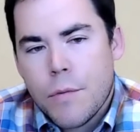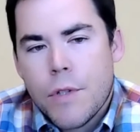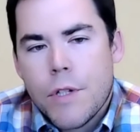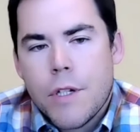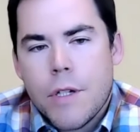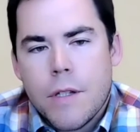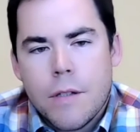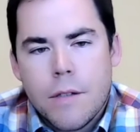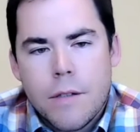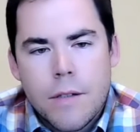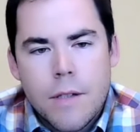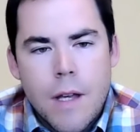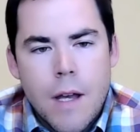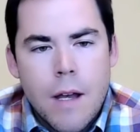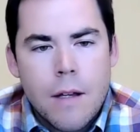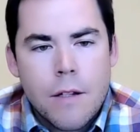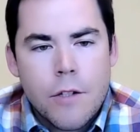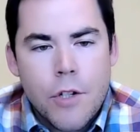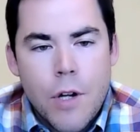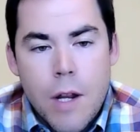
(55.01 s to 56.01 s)
which is
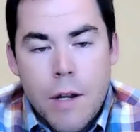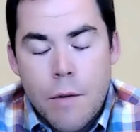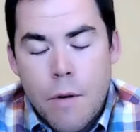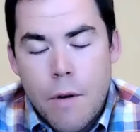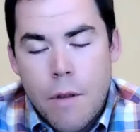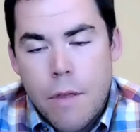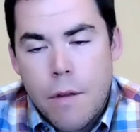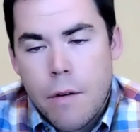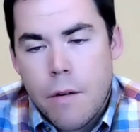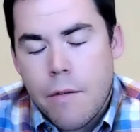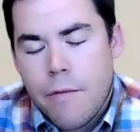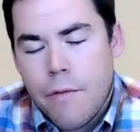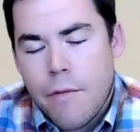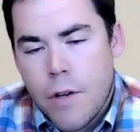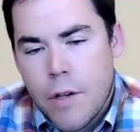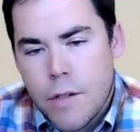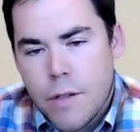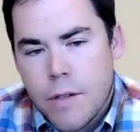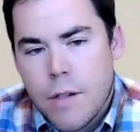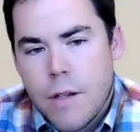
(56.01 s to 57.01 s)
January
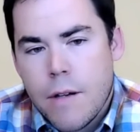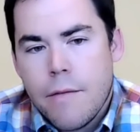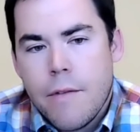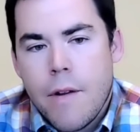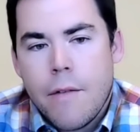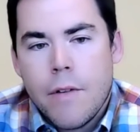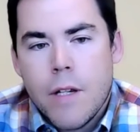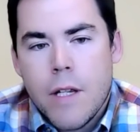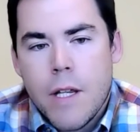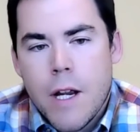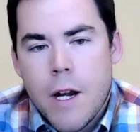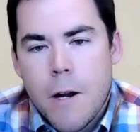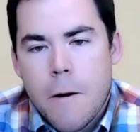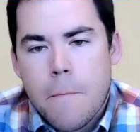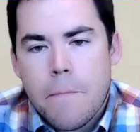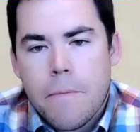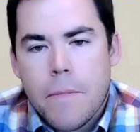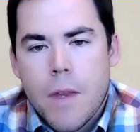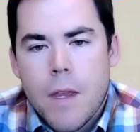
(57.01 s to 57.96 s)
31st of every year.